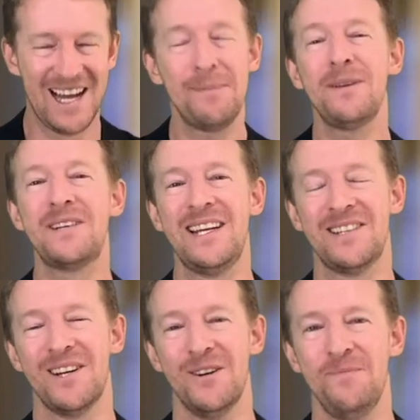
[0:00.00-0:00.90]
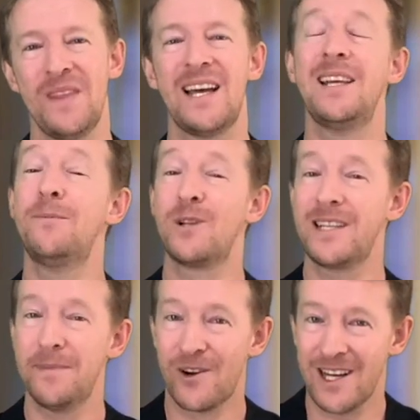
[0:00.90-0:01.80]
A couple of days ago, a liberal
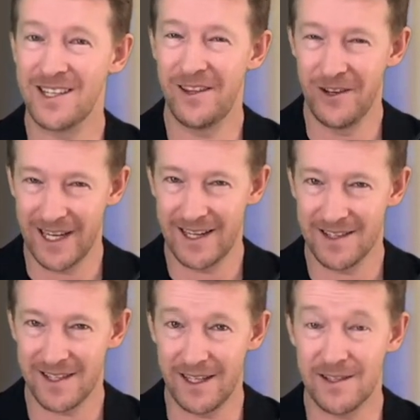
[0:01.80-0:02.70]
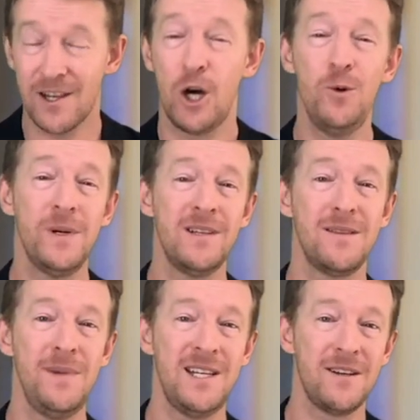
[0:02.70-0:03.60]
Democrat in the United States opened
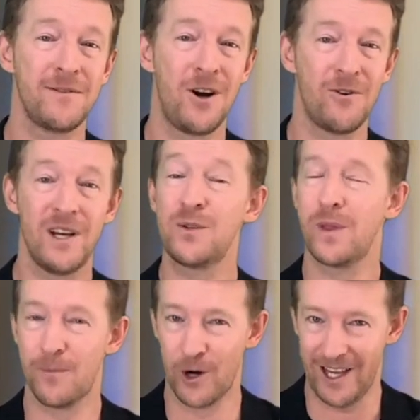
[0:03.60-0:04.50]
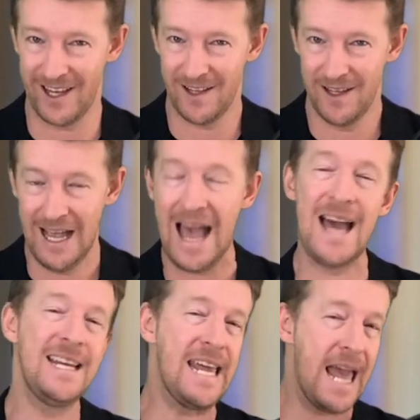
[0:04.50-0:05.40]
the meeting of Congress with a prayer,
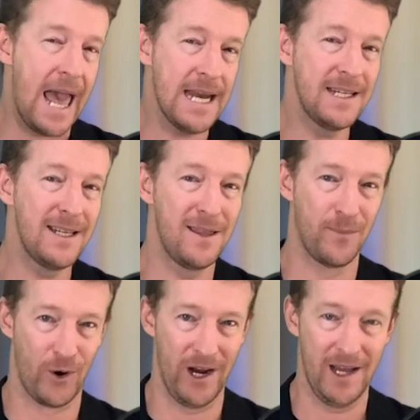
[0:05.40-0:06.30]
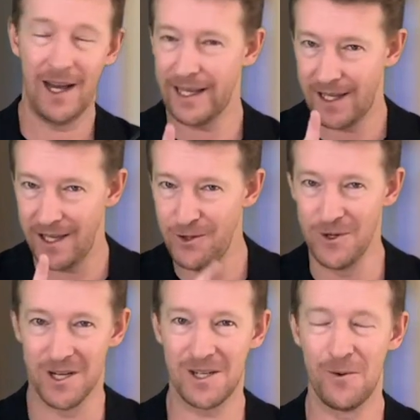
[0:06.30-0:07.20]
and he ended the prayer, I kid
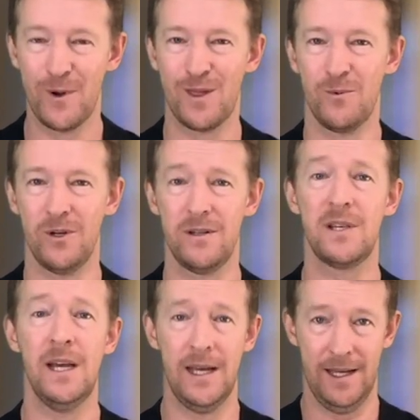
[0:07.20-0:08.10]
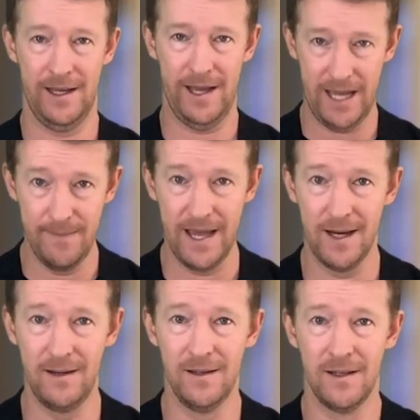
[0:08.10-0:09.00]
you not, with the words,
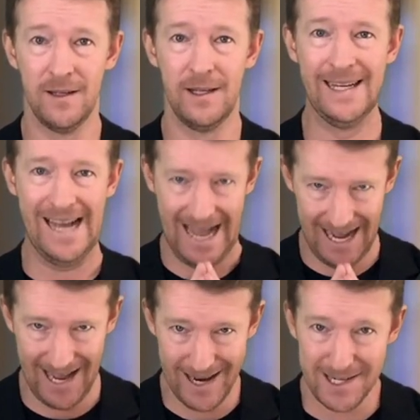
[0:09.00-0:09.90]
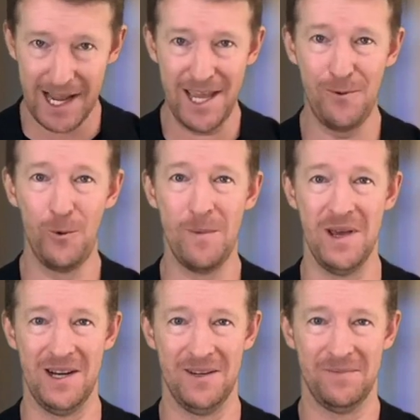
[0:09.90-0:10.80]
"Amen" and
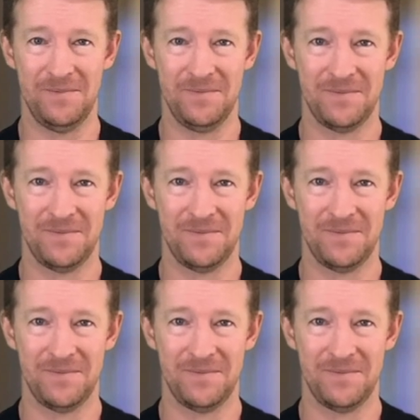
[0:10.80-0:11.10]
"Awomen."